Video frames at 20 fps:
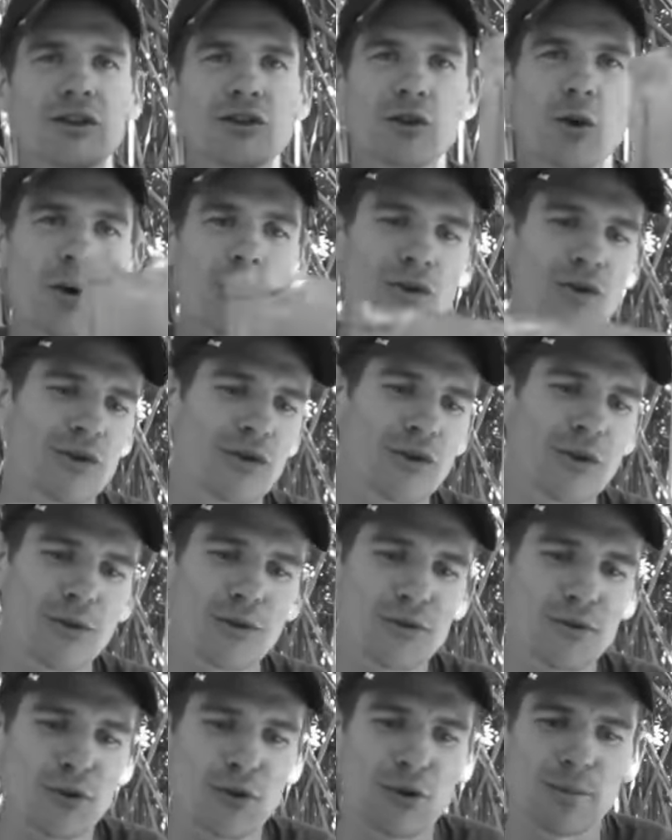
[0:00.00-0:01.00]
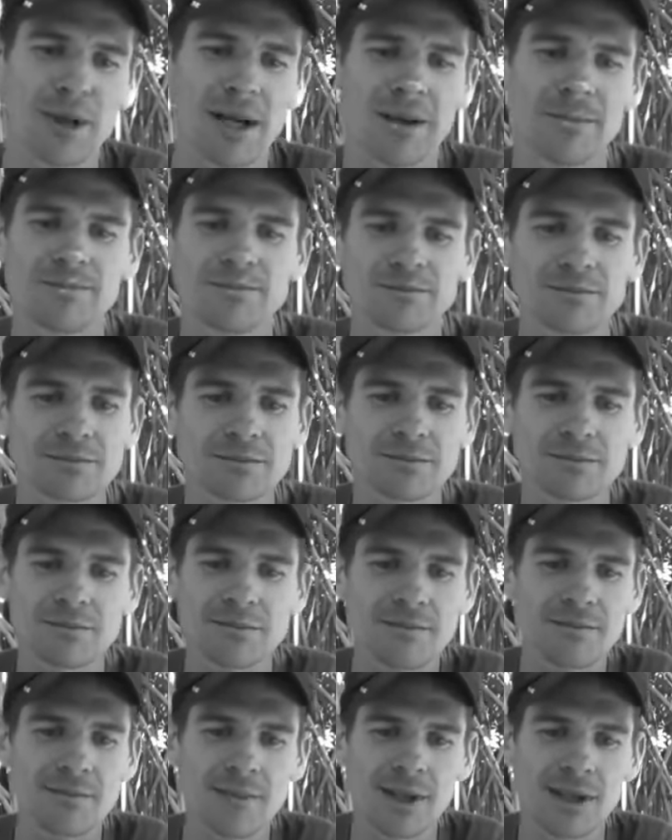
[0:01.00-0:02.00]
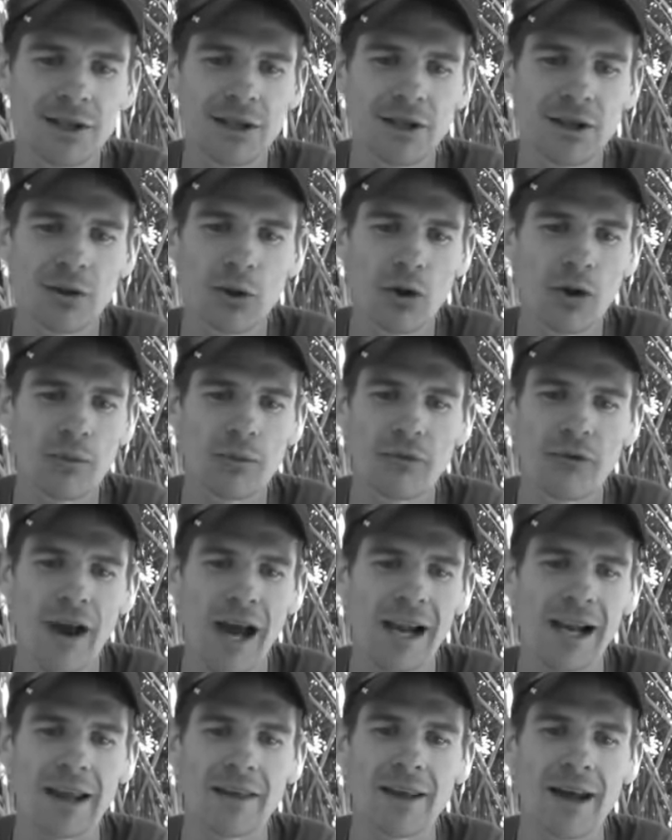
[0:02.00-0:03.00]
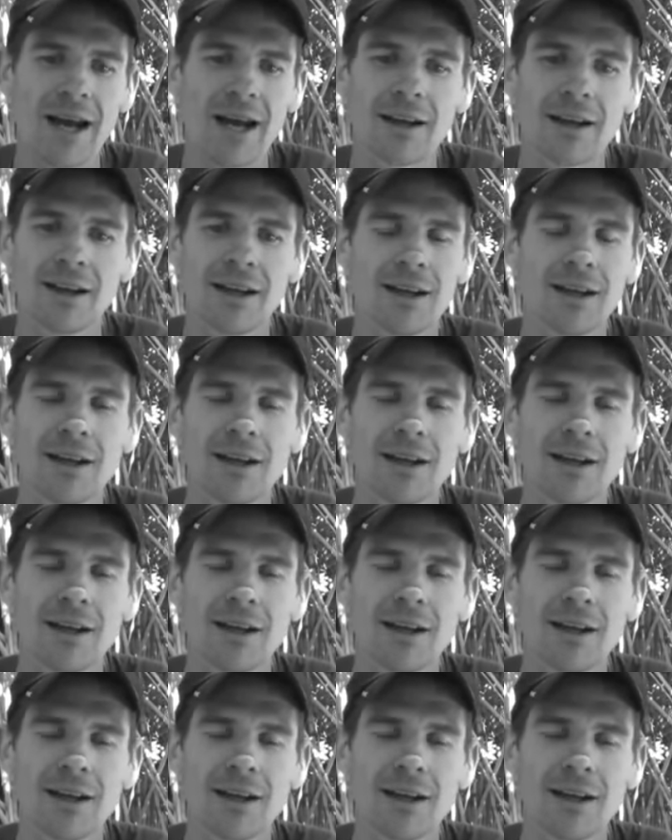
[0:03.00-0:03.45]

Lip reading: sources. The fruit, man. You know, or failing that,